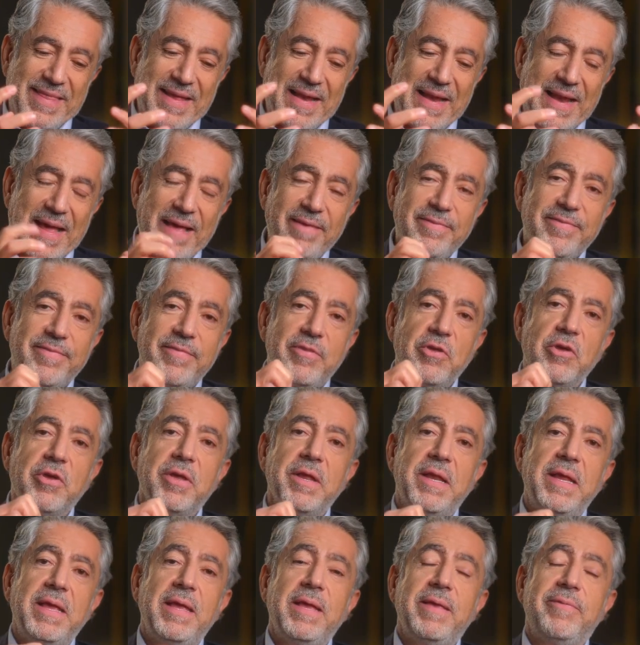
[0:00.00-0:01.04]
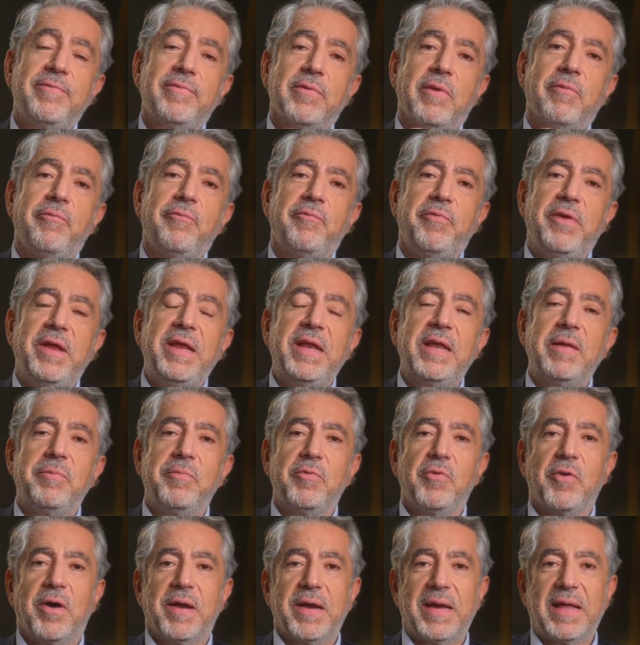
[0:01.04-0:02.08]
less degrees of freedom
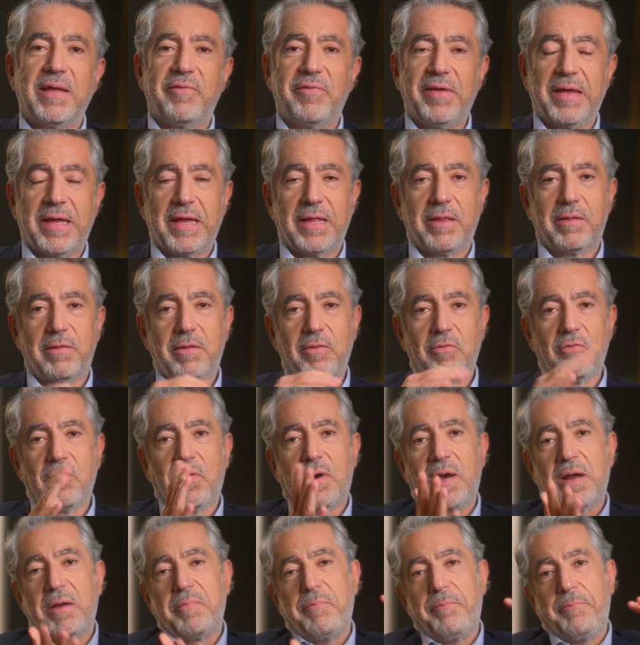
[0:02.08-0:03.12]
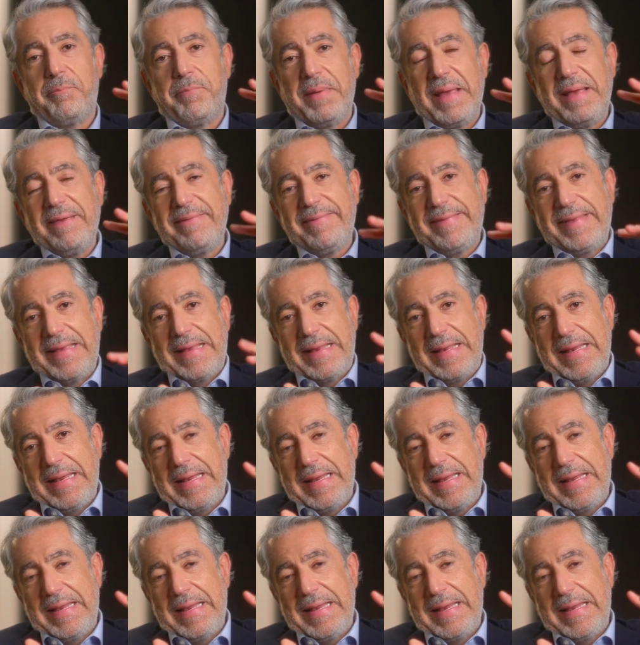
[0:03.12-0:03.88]
you are giving it. You are basically